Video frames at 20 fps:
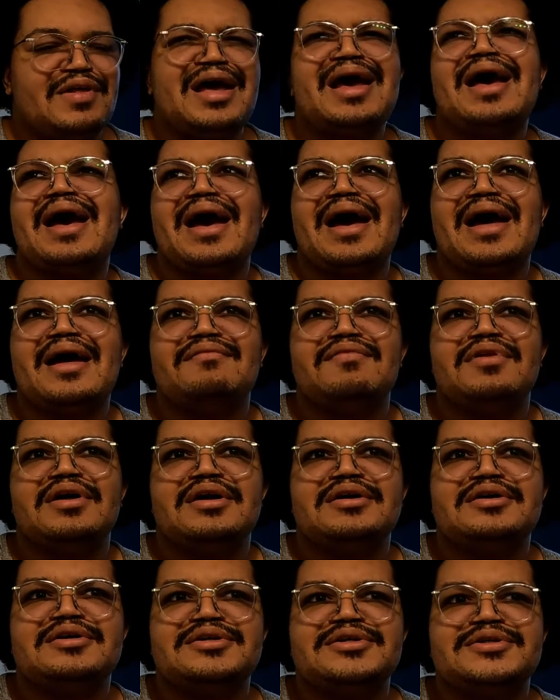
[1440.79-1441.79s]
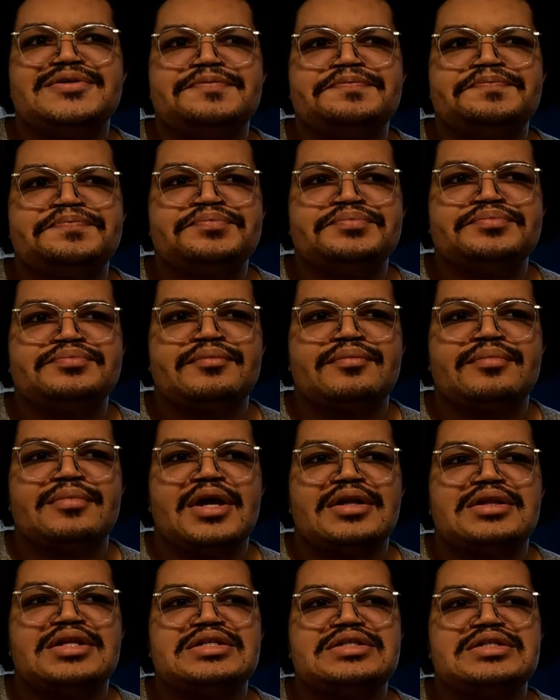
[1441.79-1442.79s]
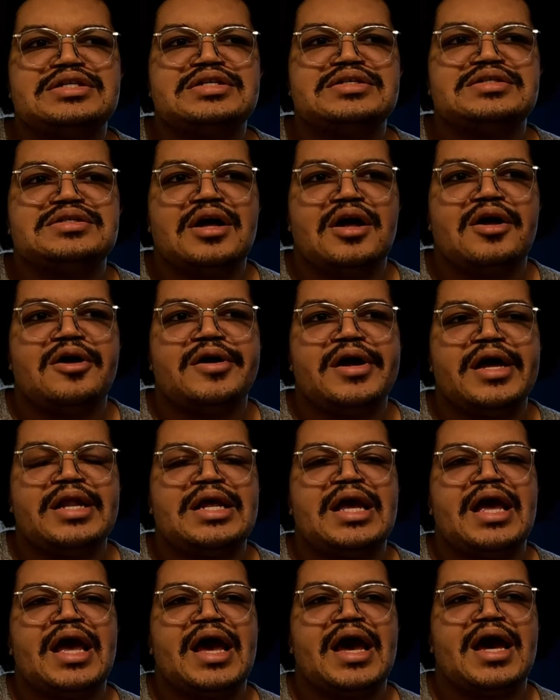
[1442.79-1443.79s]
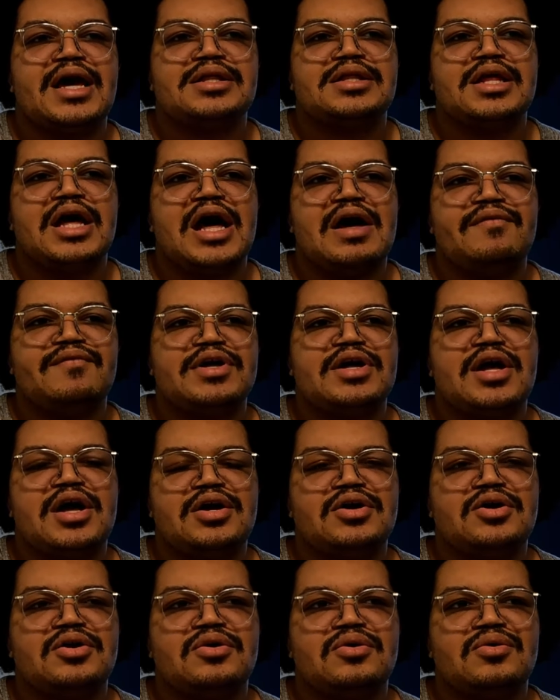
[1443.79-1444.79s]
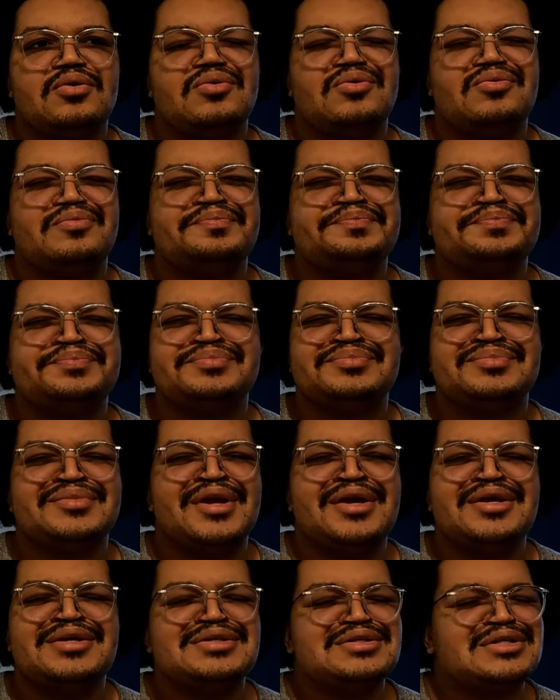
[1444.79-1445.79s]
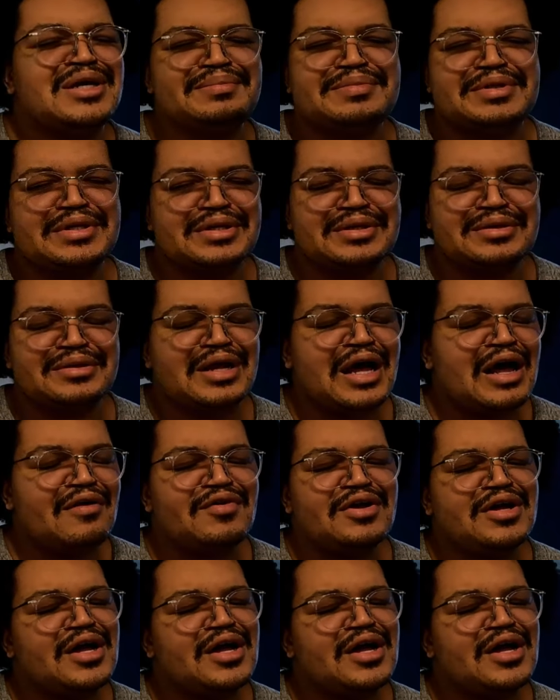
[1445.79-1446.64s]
They had the sea salt and they had the avocado something.